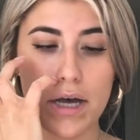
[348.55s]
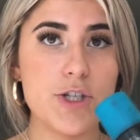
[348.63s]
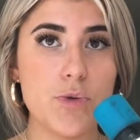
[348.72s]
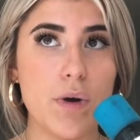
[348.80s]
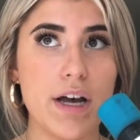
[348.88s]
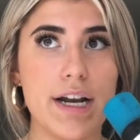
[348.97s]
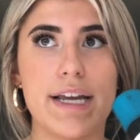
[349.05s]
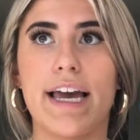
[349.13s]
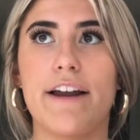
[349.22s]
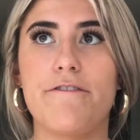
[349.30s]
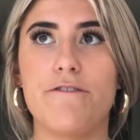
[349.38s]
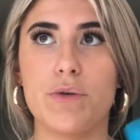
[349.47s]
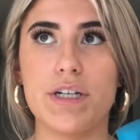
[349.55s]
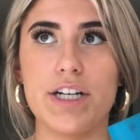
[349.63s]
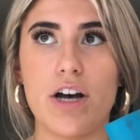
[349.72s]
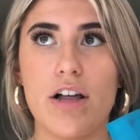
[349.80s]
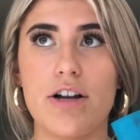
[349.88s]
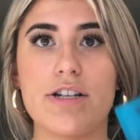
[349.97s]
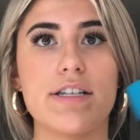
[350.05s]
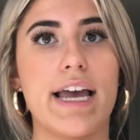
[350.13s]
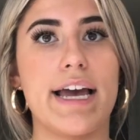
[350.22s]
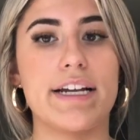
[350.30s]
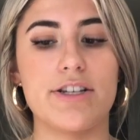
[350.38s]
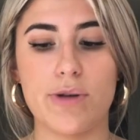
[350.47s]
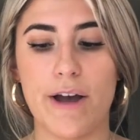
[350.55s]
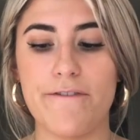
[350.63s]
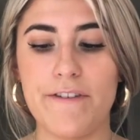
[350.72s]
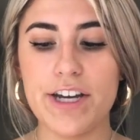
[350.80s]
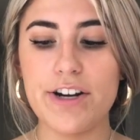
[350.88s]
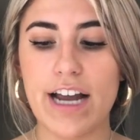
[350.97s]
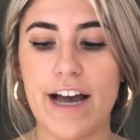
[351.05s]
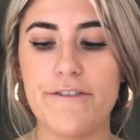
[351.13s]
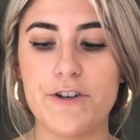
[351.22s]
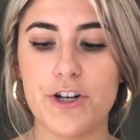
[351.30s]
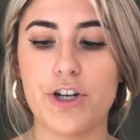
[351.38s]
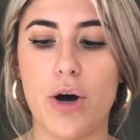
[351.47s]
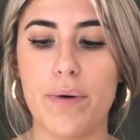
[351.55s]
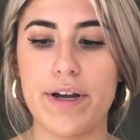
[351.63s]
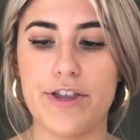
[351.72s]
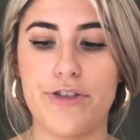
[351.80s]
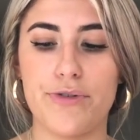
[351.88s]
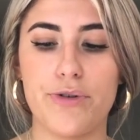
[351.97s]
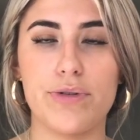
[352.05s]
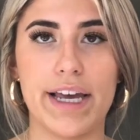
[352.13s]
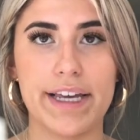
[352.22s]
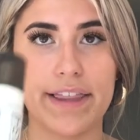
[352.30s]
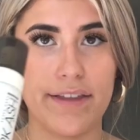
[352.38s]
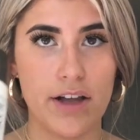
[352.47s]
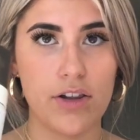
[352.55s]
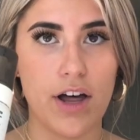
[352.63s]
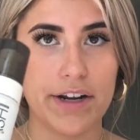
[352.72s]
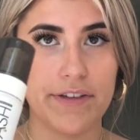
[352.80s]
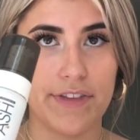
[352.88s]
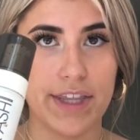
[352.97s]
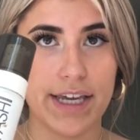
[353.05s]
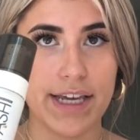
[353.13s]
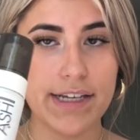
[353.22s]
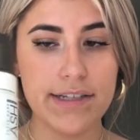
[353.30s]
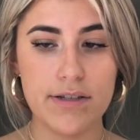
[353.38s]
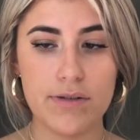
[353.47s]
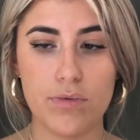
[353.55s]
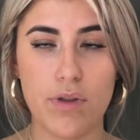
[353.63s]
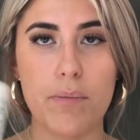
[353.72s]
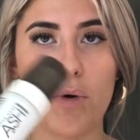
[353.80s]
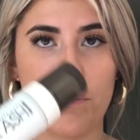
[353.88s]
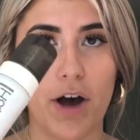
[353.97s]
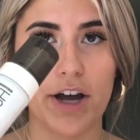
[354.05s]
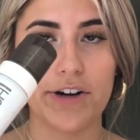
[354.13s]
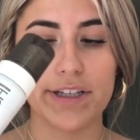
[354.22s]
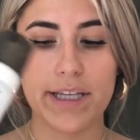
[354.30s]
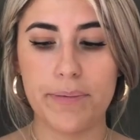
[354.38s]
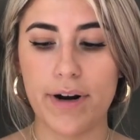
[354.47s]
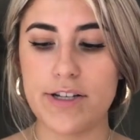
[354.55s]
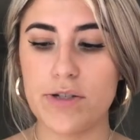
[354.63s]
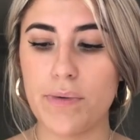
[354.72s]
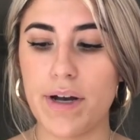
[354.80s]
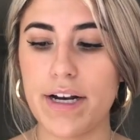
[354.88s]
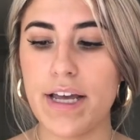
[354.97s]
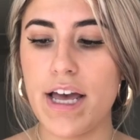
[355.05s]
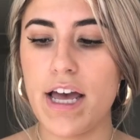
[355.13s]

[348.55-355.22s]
This one, again, $40, and so I figured after going through like a lot of these, the more moderately priced one,